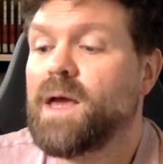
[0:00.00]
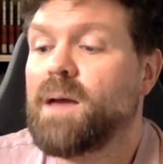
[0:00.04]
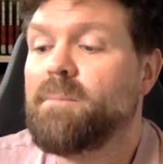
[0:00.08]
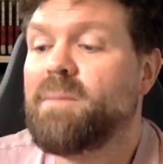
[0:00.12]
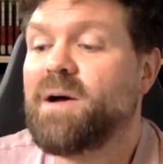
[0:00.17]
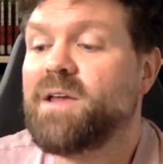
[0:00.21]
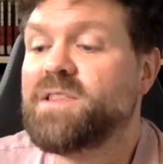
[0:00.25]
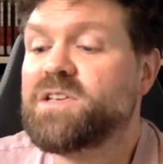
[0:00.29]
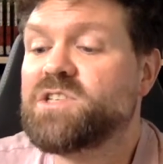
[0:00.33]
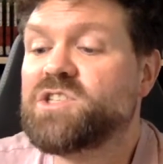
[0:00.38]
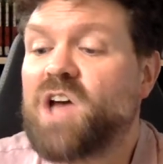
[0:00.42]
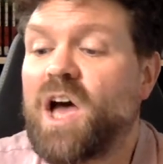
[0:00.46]

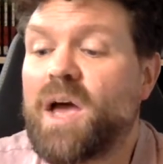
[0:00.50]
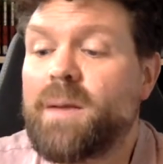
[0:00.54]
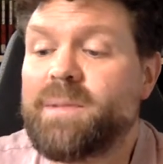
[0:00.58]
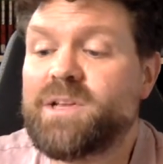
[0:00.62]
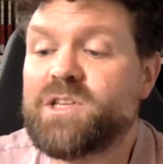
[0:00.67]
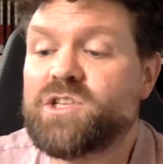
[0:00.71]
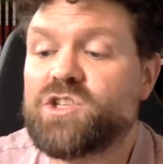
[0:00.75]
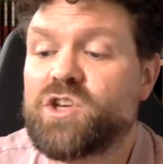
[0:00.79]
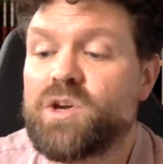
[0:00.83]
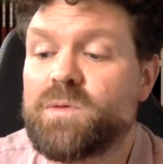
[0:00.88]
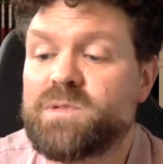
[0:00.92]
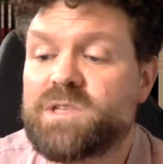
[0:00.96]
By the time
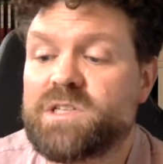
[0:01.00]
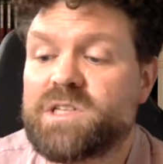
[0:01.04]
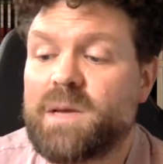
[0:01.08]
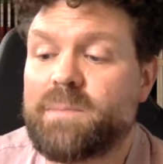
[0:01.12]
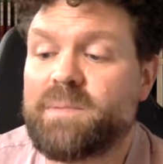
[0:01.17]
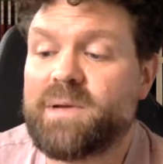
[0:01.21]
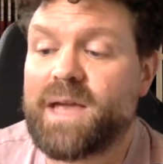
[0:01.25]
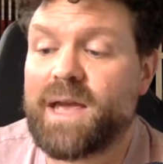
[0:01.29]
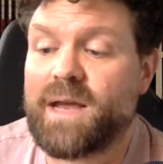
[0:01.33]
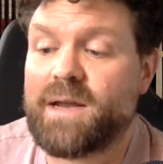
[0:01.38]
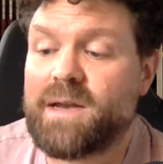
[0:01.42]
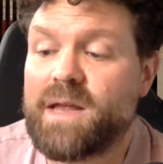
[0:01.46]
he'd scooped it
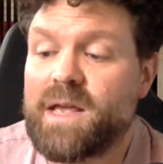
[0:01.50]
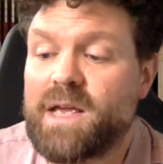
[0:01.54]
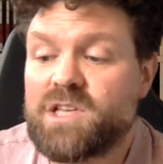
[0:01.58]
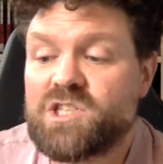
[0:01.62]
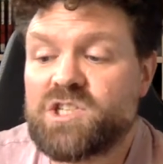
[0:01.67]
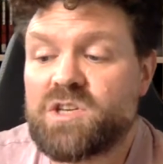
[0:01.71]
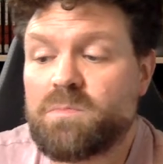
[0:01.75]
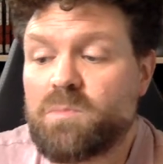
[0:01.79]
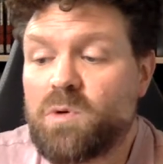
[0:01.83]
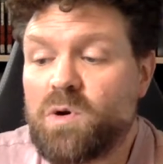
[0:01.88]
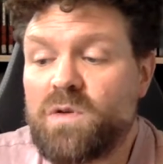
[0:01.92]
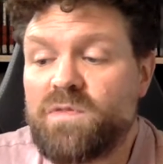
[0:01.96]
up again,
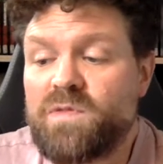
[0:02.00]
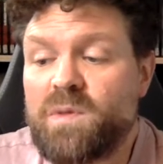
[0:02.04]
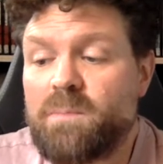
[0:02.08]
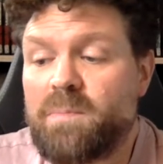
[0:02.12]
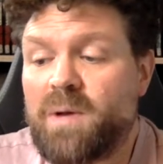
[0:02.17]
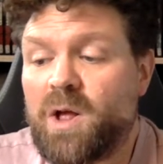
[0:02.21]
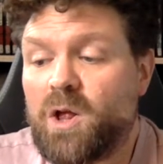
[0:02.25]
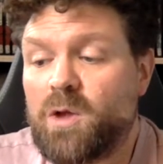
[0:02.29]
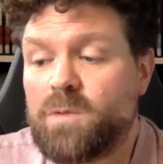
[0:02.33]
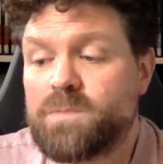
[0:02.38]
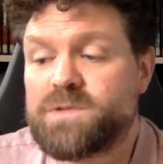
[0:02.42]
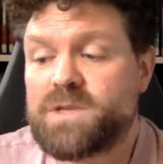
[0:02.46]
some more of the
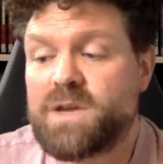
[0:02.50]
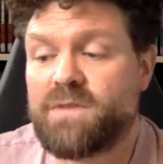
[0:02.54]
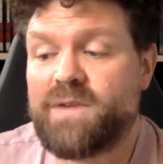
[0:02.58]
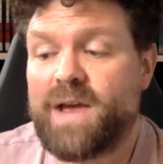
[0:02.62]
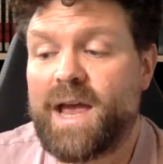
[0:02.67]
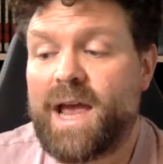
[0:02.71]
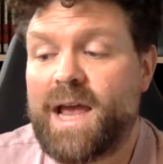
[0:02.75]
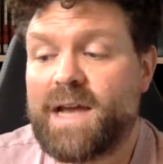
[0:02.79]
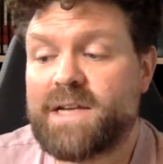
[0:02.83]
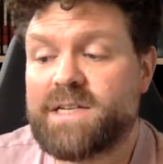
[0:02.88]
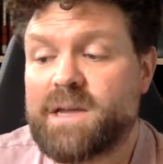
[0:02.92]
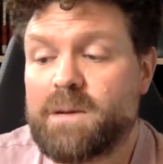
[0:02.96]
bulbs
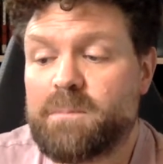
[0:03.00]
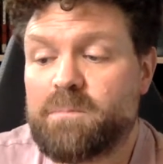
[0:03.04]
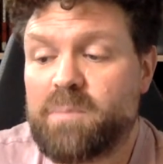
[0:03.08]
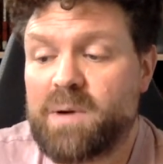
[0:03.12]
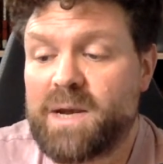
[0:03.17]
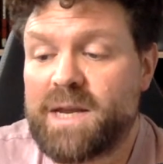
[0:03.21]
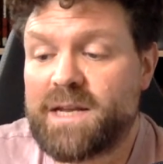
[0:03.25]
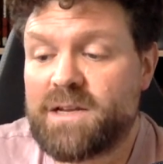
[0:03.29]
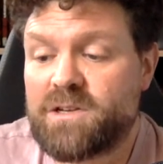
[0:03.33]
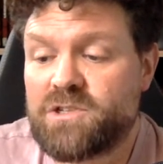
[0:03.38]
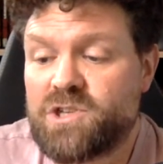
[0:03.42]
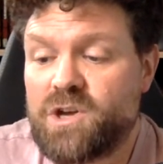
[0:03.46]
overhead had
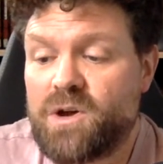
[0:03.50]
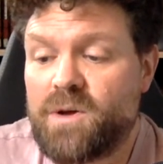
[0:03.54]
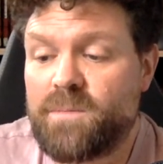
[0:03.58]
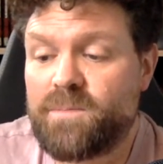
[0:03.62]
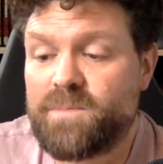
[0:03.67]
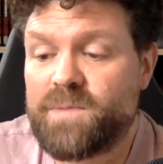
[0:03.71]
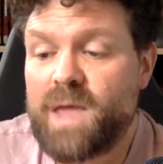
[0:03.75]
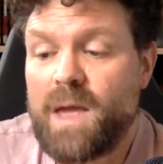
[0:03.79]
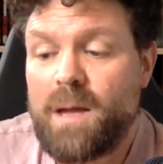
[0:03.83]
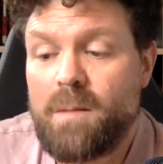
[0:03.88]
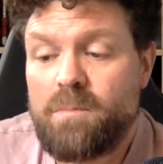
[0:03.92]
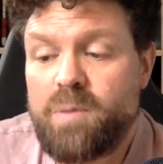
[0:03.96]
blinked
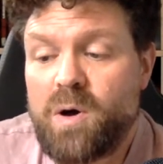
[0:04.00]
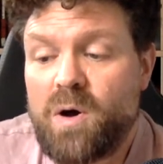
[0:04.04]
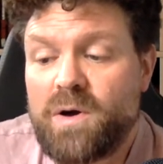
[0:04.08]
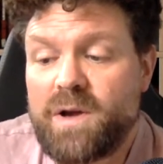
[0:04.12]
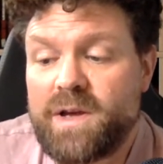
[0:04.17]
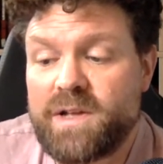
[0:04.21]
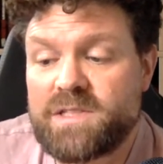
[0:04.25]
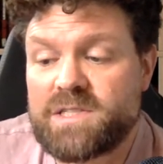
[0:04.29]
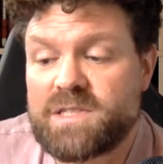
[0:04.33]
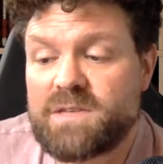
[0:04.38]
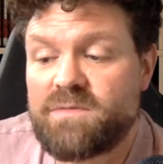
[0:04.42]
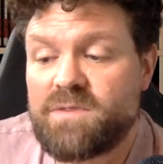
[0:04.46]
on,
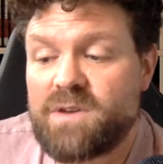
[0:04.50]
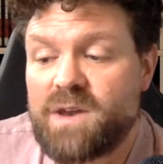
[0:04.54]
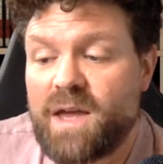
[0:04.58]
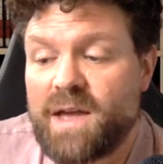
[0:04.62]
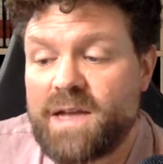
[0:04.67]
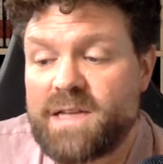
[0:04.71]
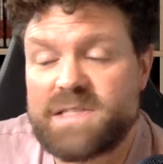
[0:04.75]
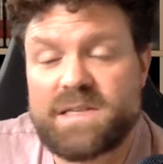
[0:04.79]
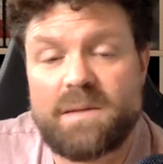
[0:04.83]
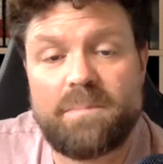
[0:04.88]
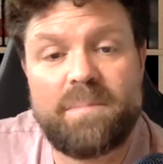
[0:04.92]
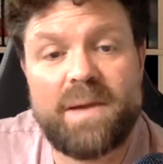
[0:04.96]
pockets of
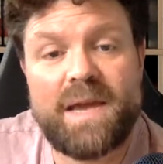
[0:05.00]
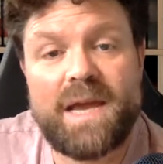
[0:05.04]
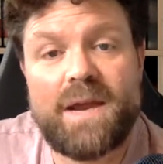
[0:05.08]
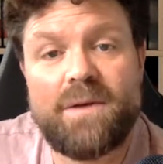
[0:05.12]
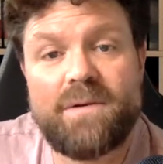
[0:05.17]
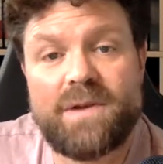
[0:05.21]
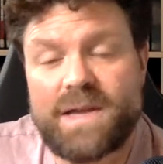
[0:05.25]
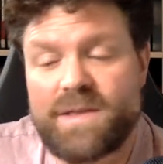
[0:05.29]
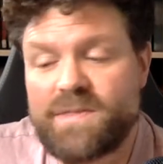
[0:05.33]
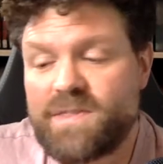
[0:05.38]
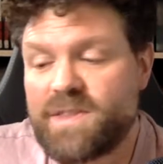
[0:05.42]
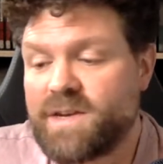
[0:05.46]
light
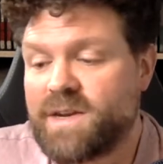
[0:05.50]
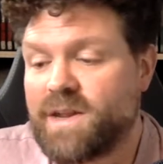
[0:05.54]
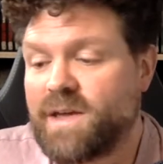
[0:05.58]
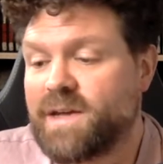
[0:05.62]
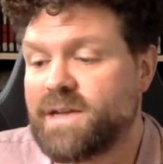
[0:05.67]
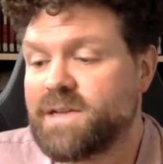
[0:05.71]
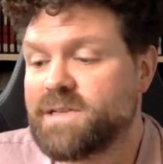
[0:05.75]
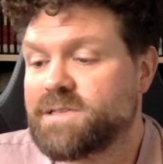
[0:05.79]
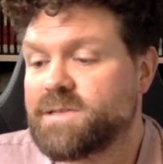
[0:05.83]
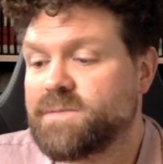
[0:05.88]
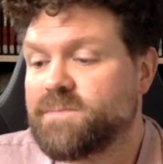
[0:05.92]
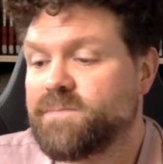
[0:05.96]
appearing in the
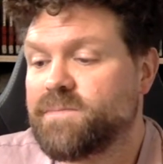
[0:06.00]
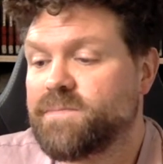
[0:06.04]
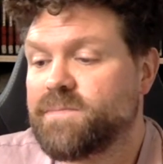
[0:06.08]
night.